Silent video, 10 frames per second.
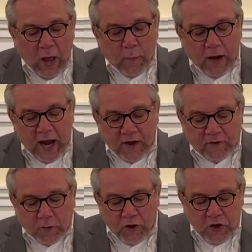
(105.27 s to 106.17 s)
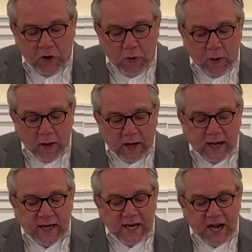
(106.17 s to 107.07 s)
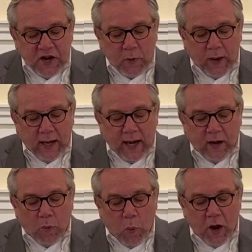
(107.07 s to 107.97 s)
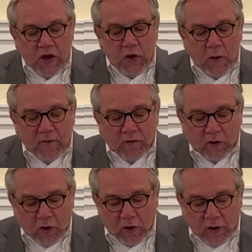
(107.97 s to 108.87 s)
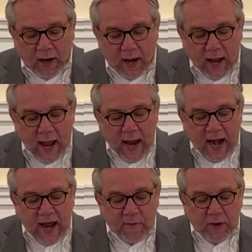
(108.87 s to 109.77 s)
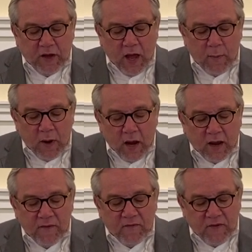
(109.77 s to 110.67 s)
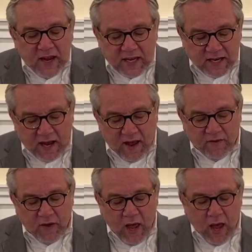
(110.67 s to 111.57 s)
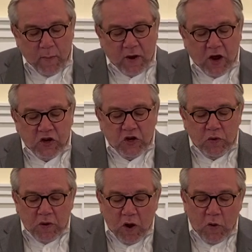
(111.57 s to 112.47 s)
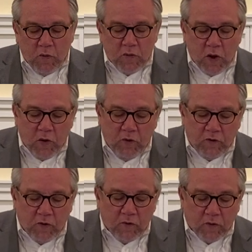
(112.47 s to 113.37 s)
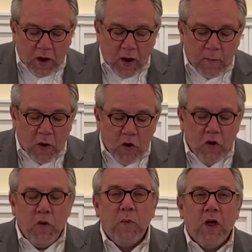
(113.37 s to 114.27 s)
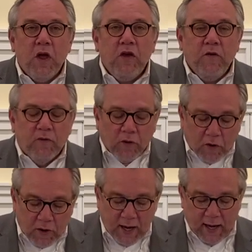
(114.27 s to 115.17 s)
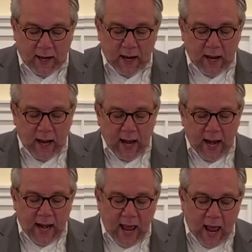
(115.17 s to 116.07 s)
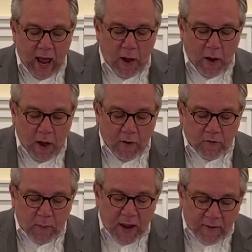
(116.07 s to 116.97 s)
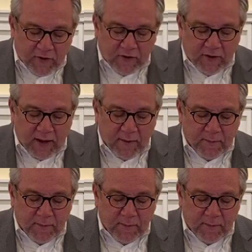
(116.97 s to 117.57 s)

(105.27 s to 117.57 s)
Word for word: But as for you, continuing in what you have learned and have become convinced of, because you know those from whom you've learned it, and how from infancy